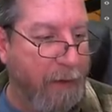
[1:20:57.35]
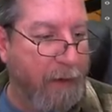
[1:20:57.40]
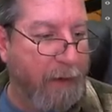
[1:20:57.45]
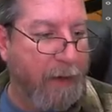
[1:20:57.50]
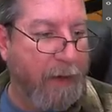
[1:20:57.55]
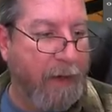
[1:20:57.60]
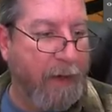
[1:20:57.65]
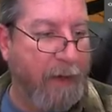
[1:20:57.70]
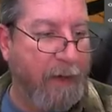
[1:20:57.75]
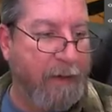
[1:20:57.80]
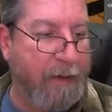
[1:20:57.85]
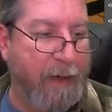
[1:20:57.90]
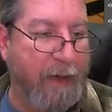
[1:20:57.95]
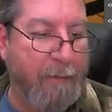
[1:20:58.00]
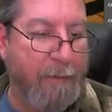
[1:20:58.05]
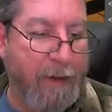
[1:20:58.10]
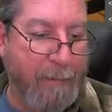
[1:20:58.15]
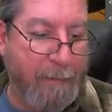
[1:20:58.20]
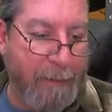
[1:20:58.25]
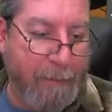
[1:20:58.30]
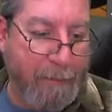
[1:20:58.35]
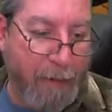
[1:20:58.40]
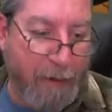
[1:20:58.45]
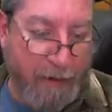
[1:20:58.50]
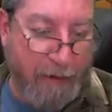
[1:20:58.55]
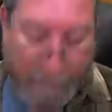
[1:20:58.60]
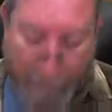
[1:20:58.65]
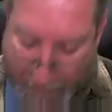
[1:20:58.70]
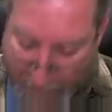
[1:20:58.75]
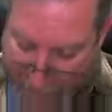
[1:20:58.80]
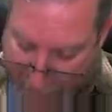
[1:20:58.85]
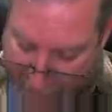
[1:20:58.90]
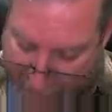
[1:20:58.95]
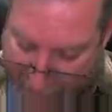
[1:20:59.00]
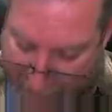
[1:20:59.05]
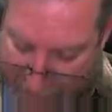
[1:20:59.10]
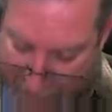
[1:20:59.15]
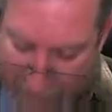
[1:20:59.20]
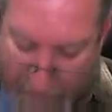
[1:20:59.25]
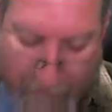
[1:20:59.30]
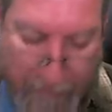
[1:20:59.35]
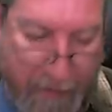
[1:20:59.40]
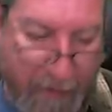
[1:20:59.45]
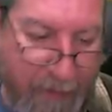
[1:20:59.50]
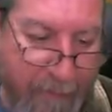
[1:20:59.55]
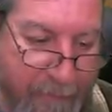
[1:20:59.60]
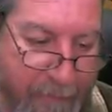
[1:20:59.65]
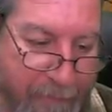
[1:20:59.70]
and that might be part of what you're asking me